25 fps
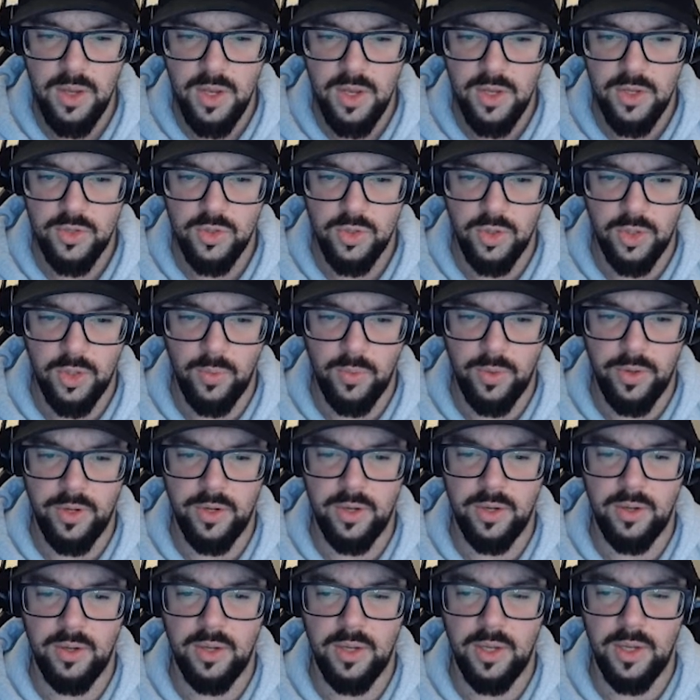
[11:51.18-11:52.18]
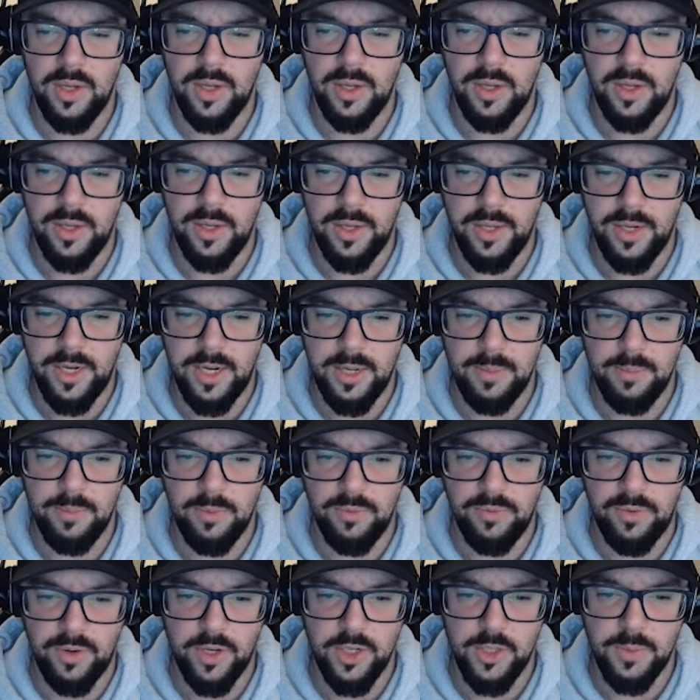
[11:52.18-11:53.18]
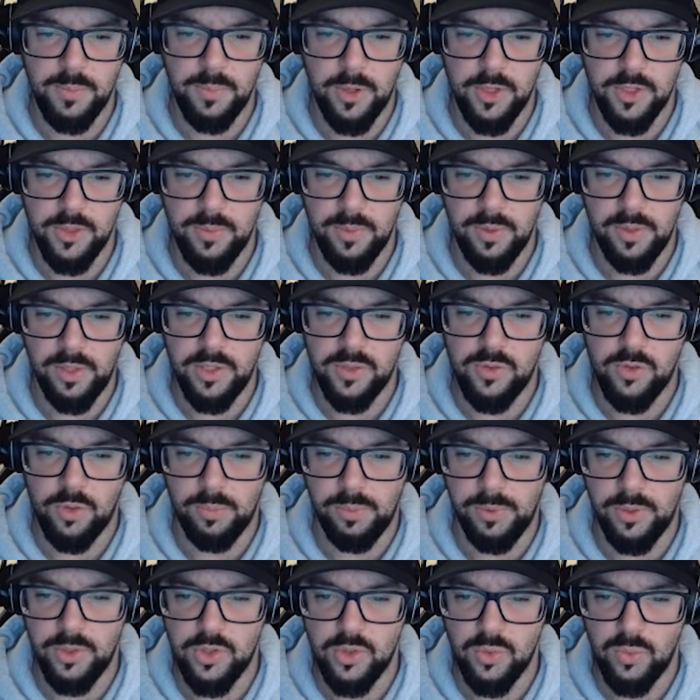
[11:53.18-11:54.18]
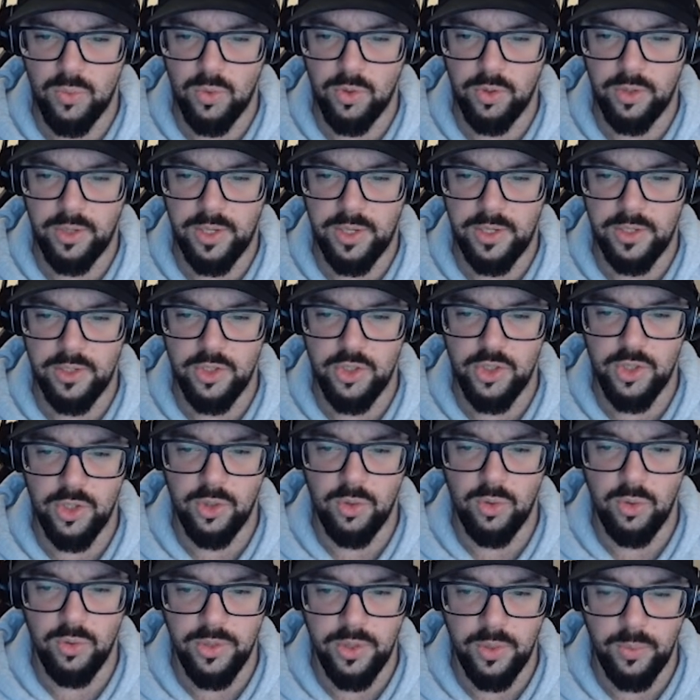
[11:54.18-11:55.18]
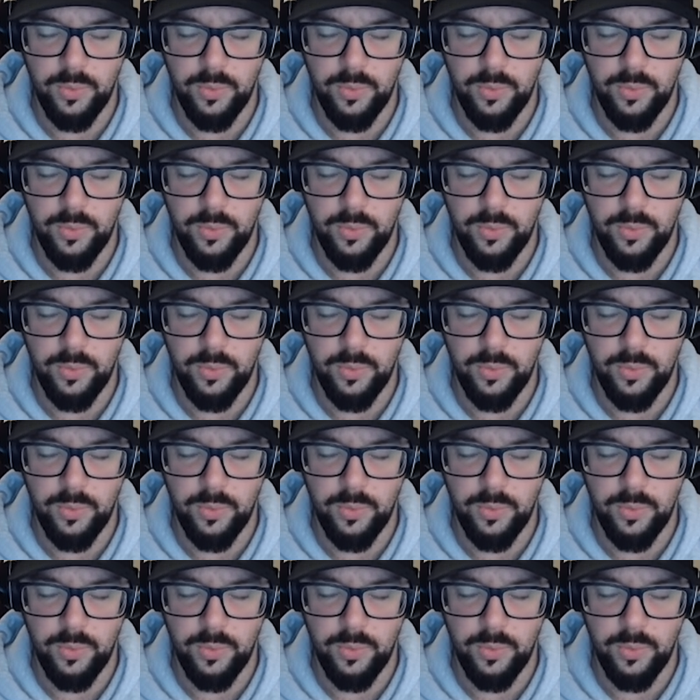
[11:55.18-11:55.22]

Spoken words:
So they want to enable various possibilities for players to work and share gold and